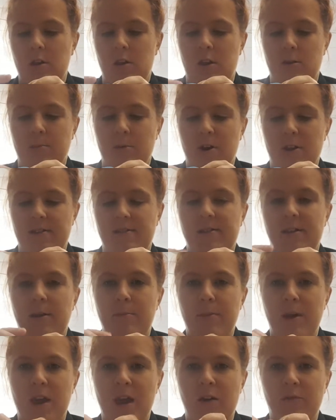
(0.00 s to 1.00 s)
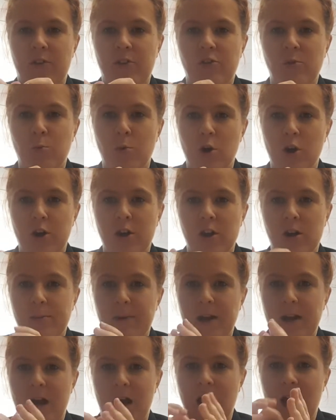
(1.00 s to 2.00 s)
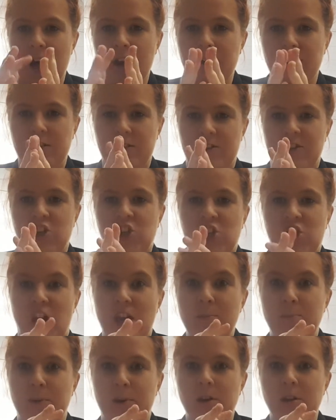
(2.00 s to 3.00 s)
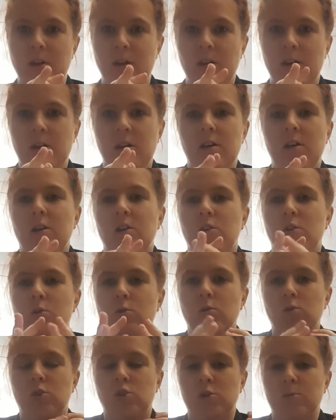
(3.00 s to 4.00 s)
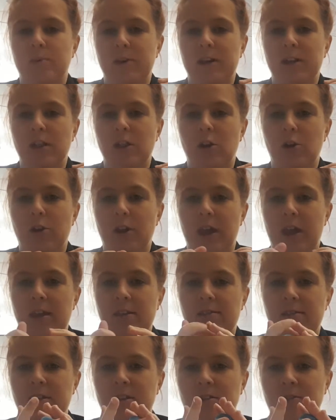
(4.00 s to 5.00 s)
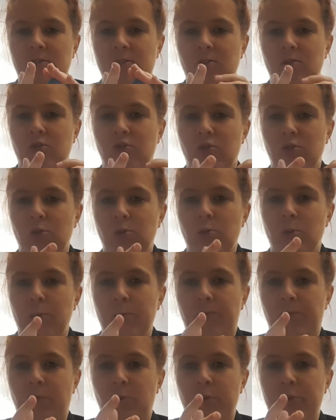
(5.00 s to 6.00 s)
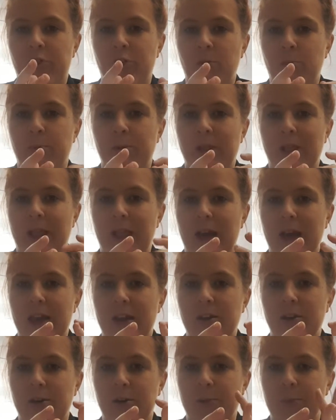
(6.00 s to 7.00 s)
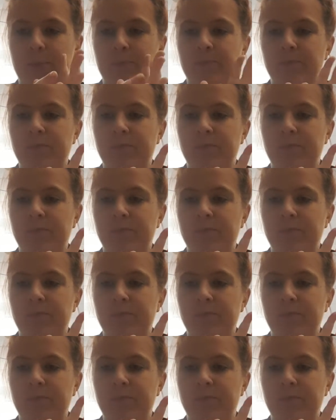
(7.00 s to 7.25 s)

You might see me having to work it a bit harder to shape it. Yours should be a lot easier to do with your Play-Doh.